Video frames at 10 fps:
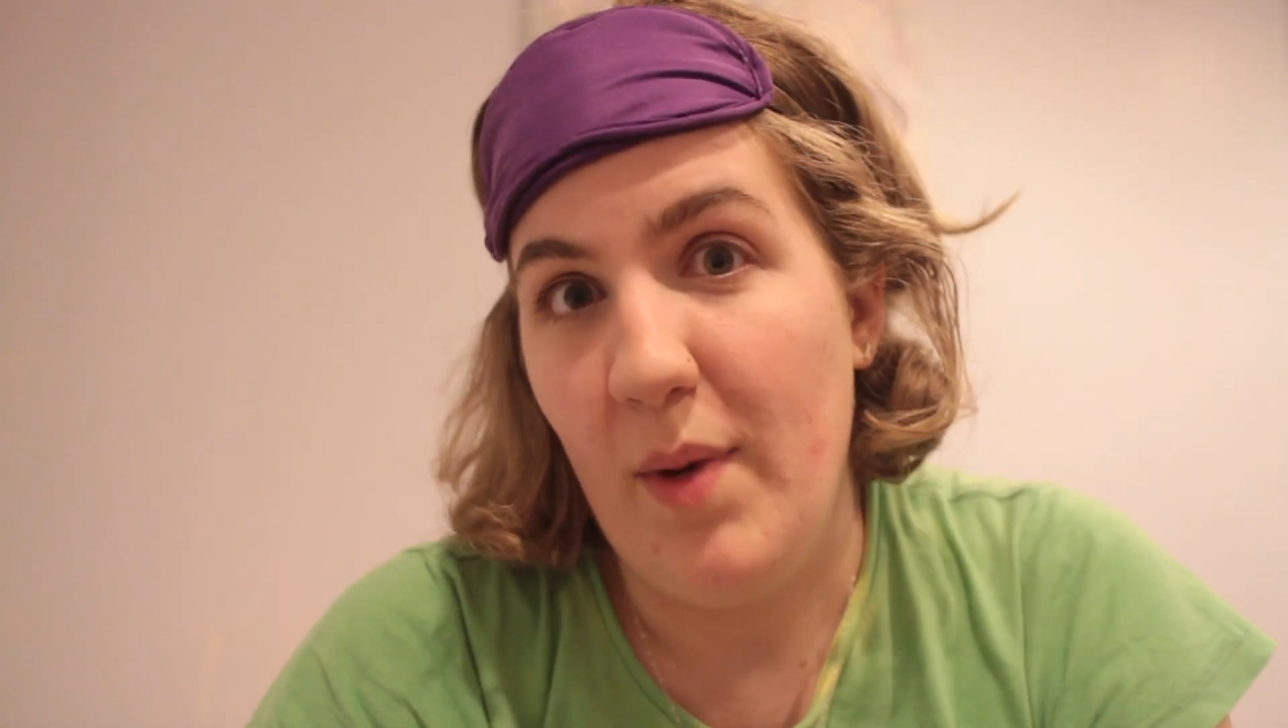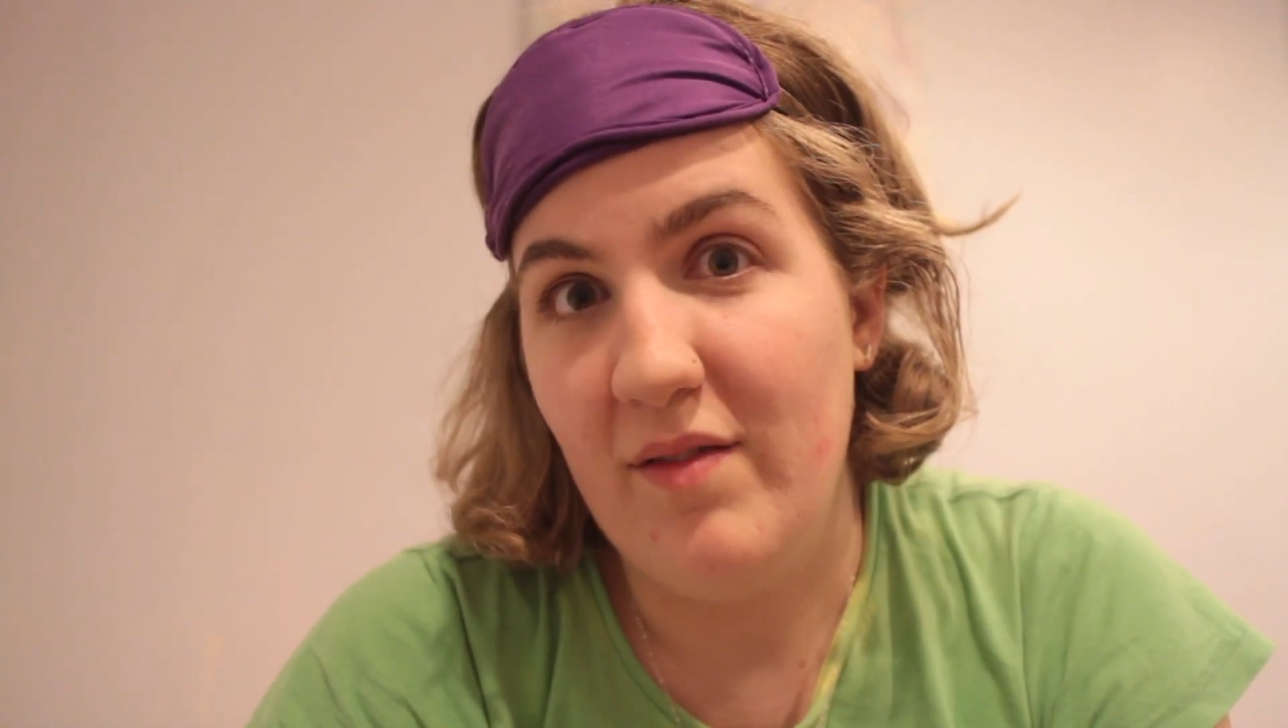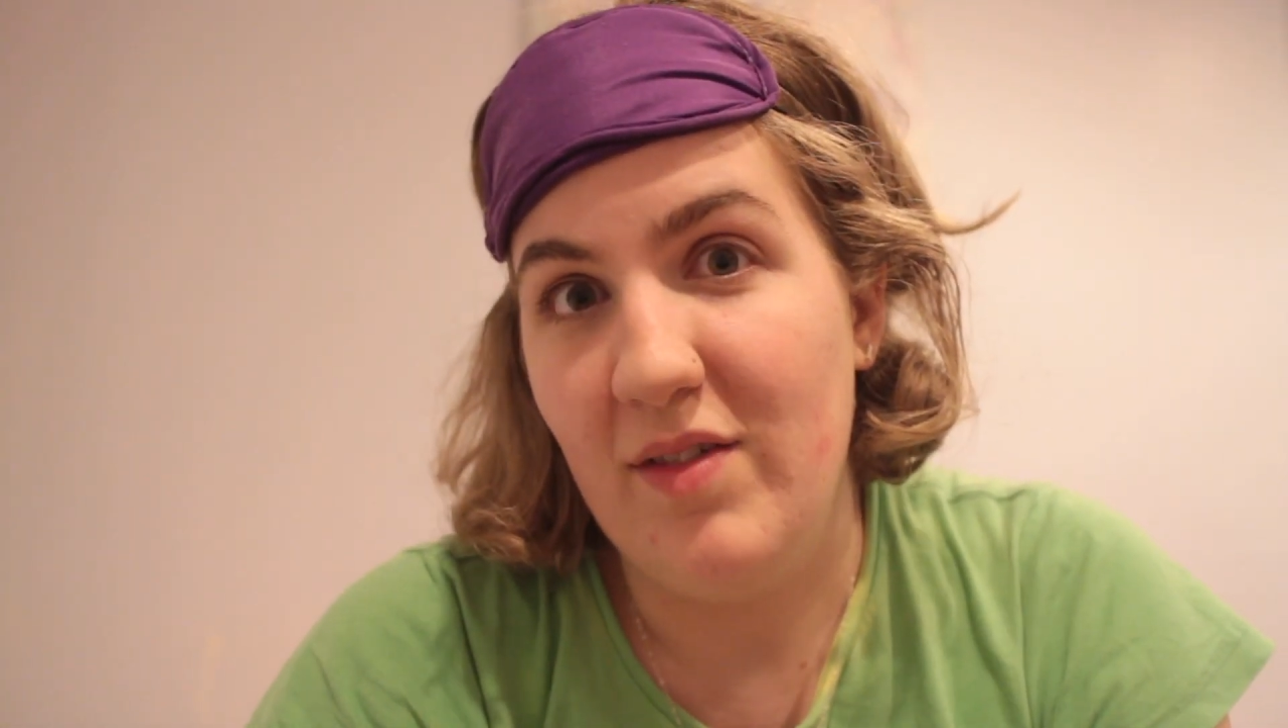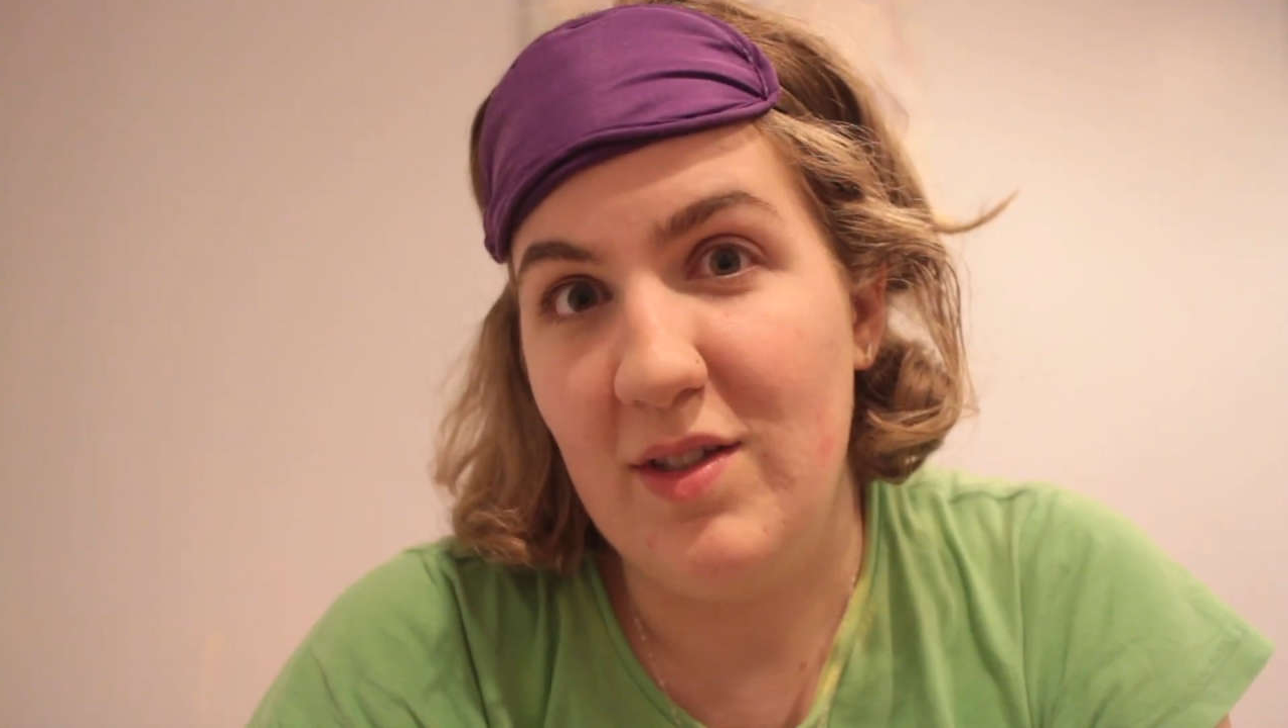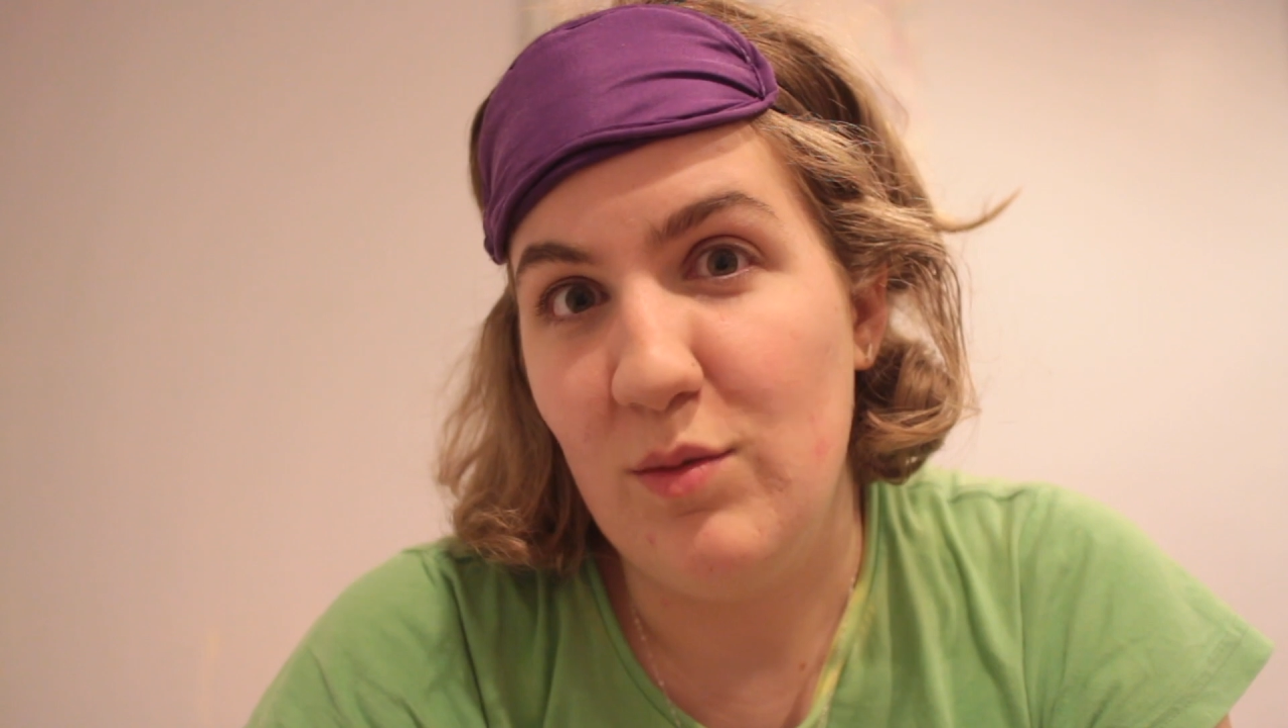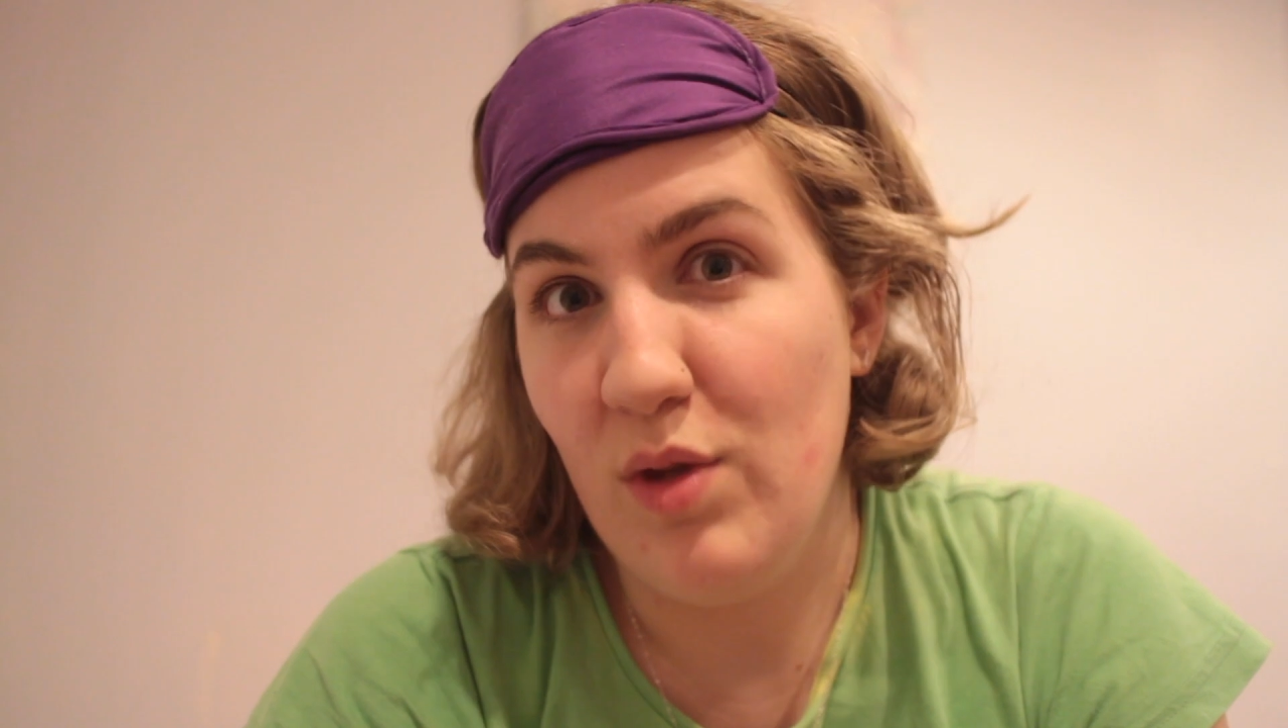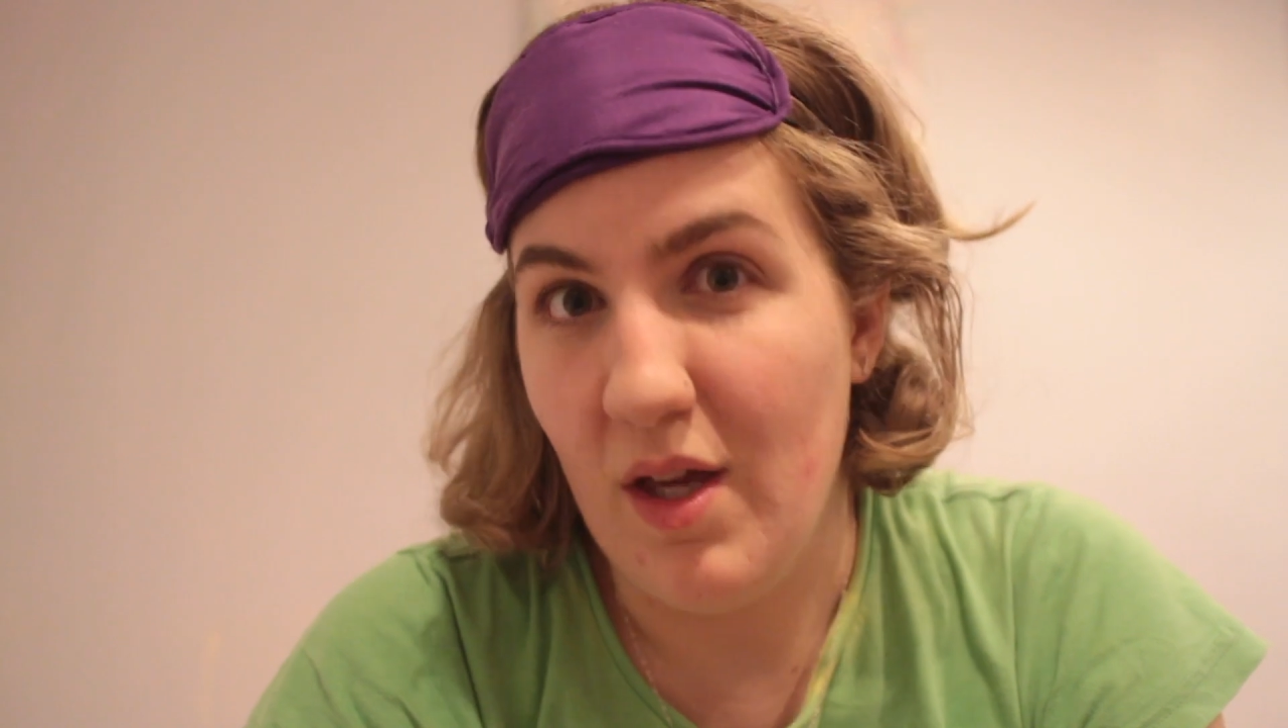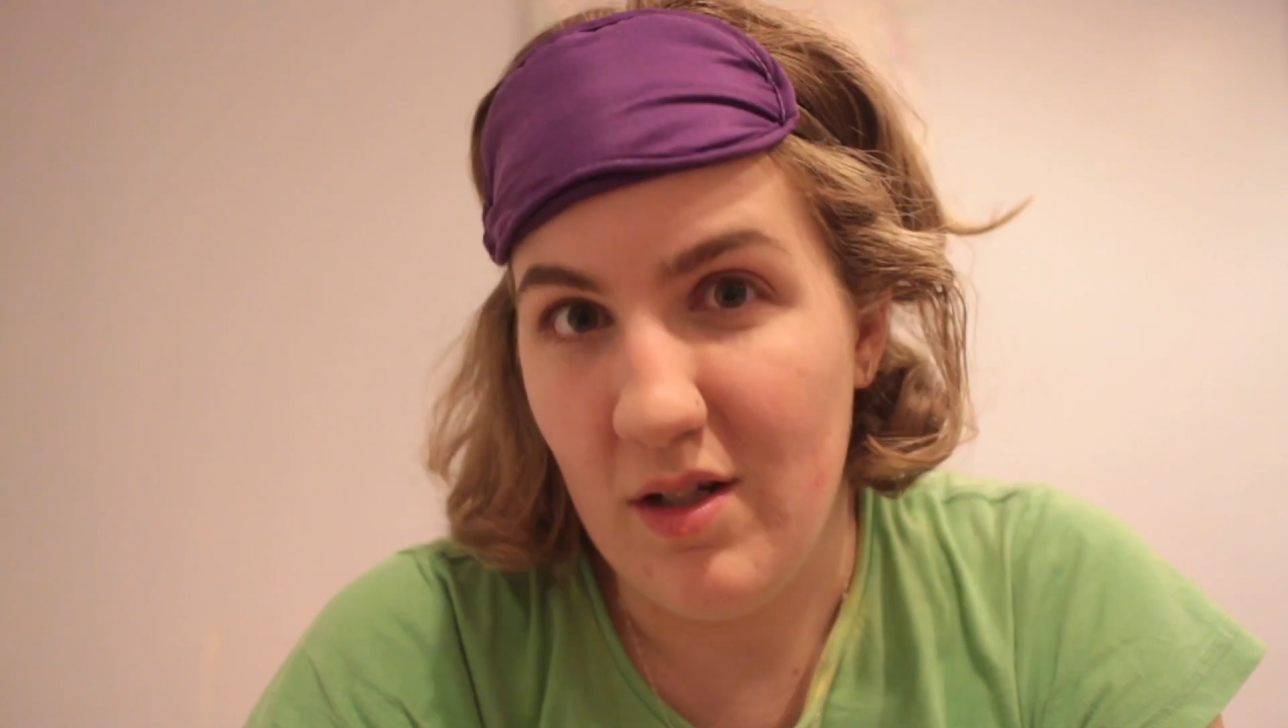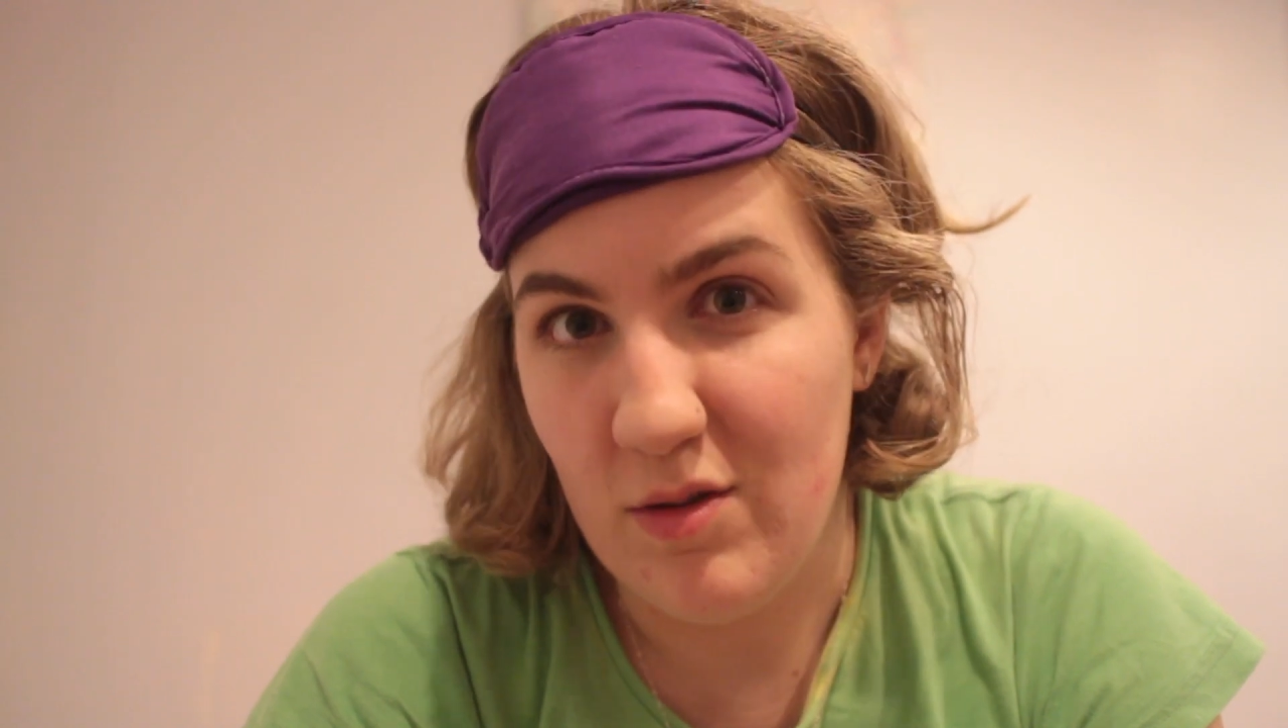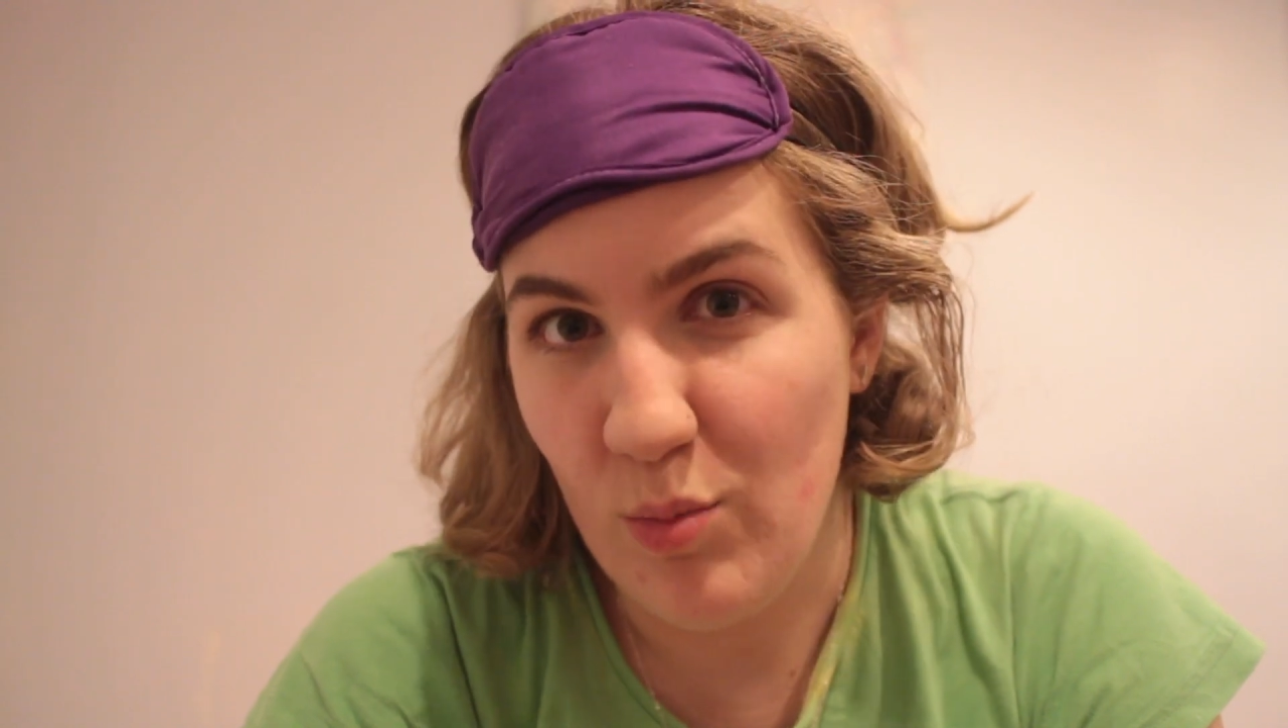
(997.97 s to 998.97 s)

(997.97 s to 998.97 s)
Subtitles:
breakfast with her